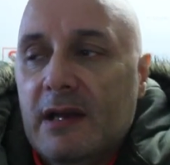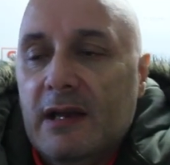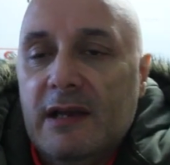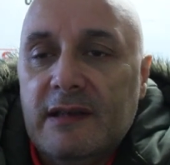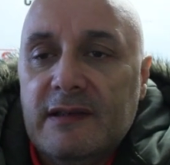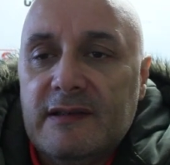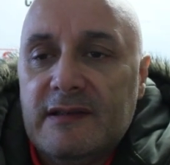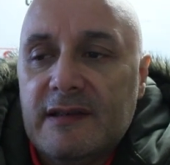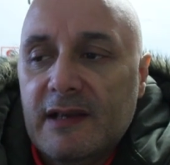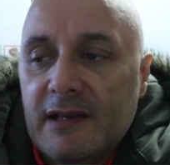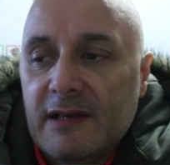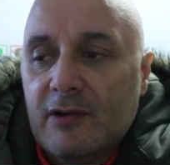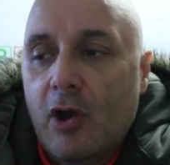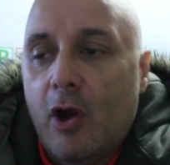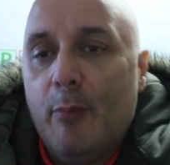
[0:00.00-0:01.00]
has
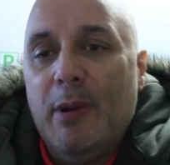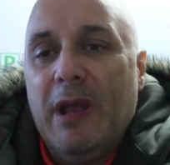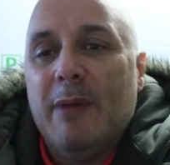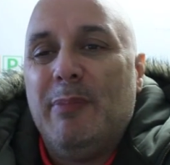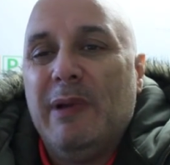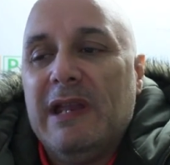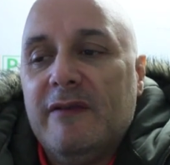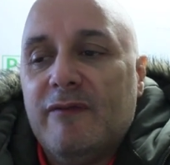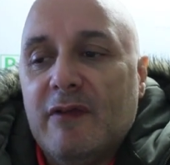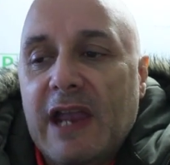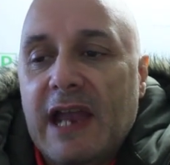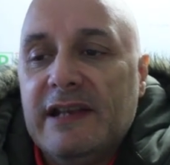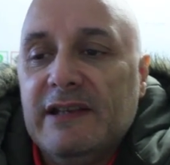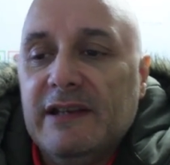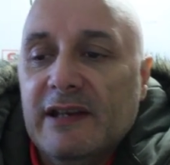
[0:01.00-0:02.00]
uh, got a bit of beef with
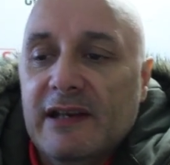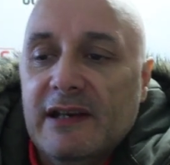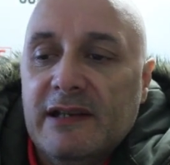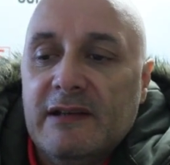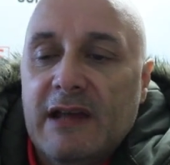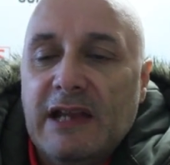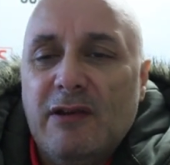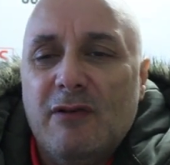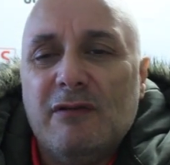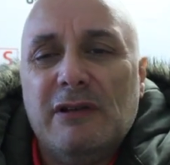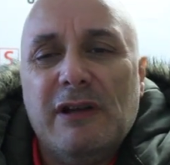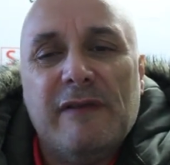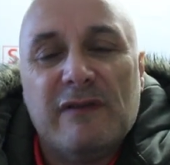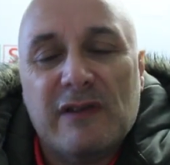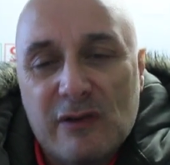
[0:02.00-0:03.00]
Eddie Hearn. I don't know
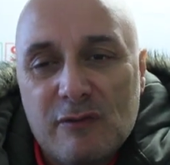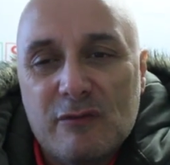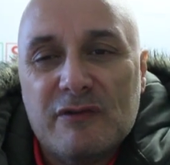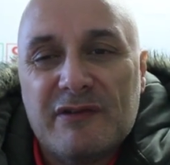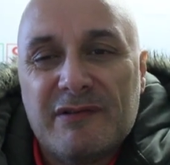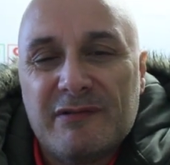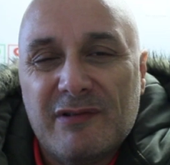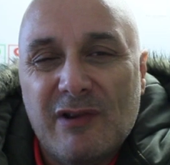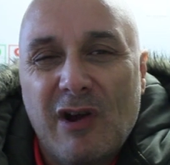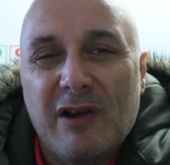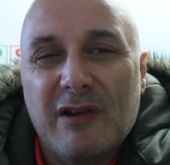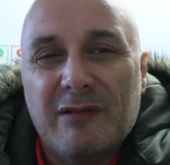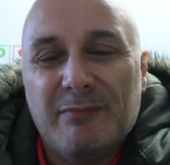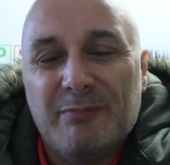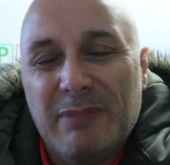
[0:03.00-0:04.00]
if Lou's
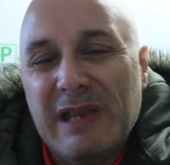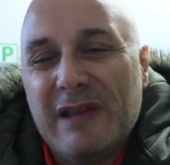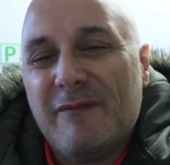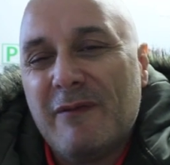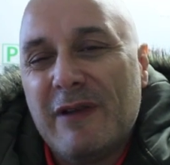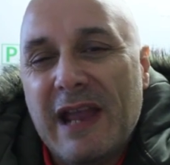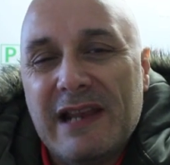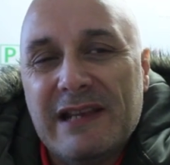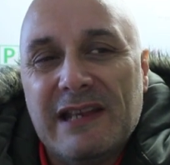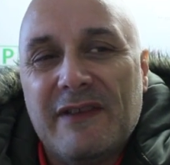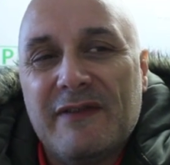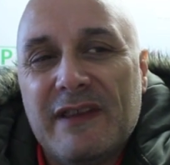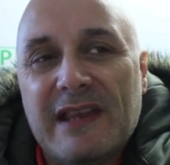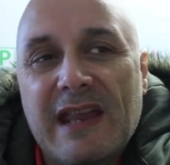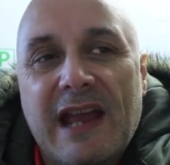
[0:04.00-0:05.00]
got beef with Eddie. I
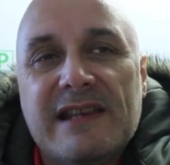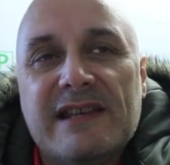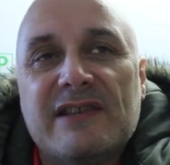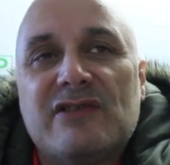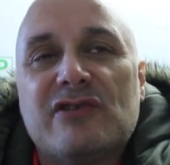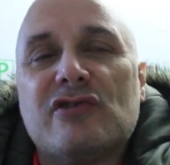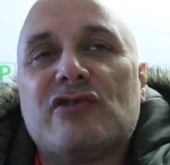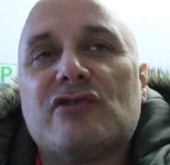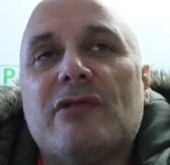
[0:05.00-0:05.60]
think Eddie's just